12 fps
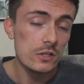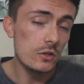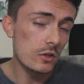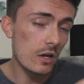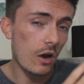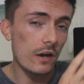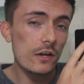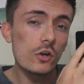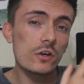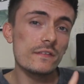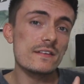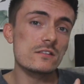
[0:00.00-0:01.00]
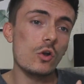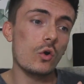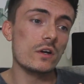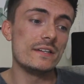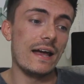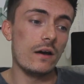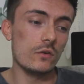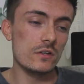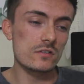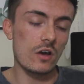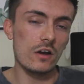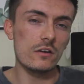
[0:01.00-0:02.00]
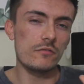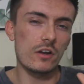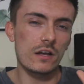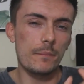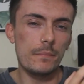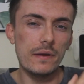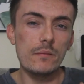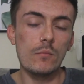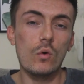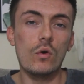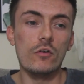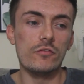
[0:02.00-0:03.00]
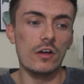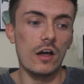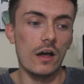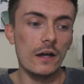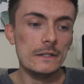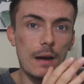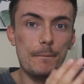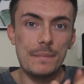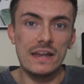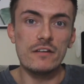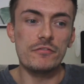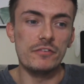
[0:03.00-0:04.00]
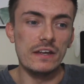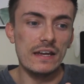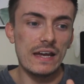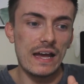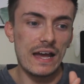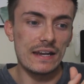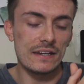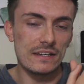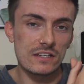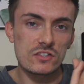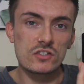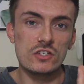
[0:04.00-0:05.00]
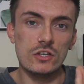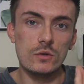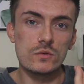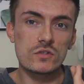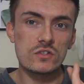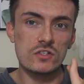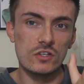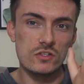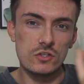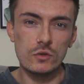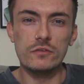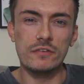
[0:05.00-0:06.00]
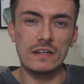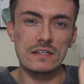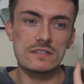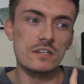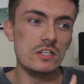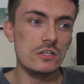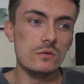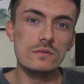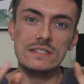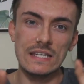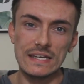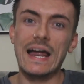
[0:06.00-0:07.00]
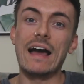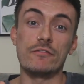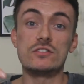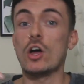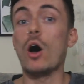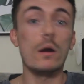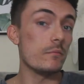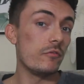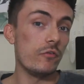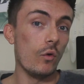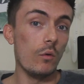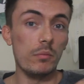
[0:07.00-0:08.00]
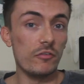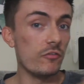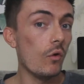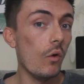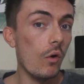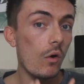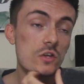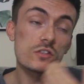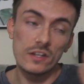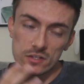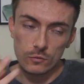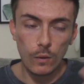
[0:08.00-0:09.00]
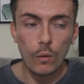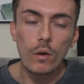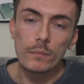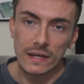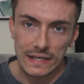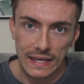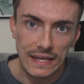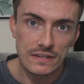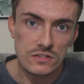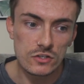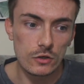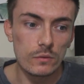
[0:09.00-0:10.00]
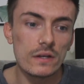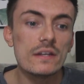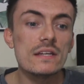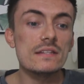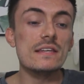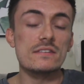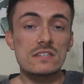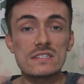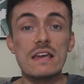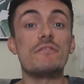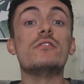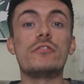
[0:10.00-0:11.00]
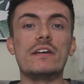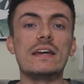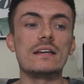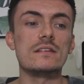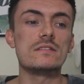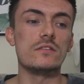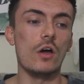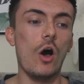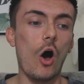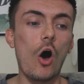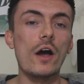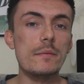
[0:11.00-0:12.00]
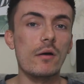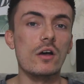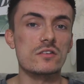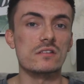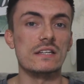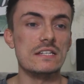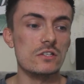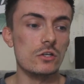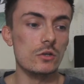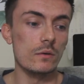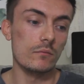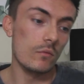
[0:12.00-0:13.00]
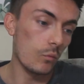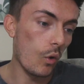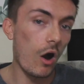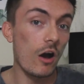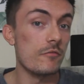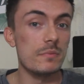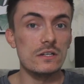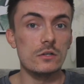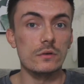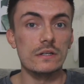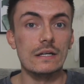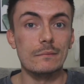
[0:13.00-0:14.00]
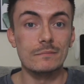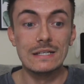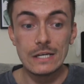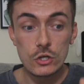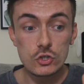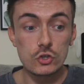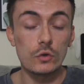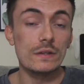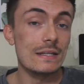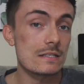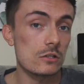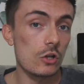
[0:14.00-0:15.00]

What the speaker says: you can kind of look at this lockdown as kind of like a bit more of a benefit and an excuse to do things that you didn't have time for before. So this is what I'm going to get into, and these are 7 things that I personally do and what I've been doing during this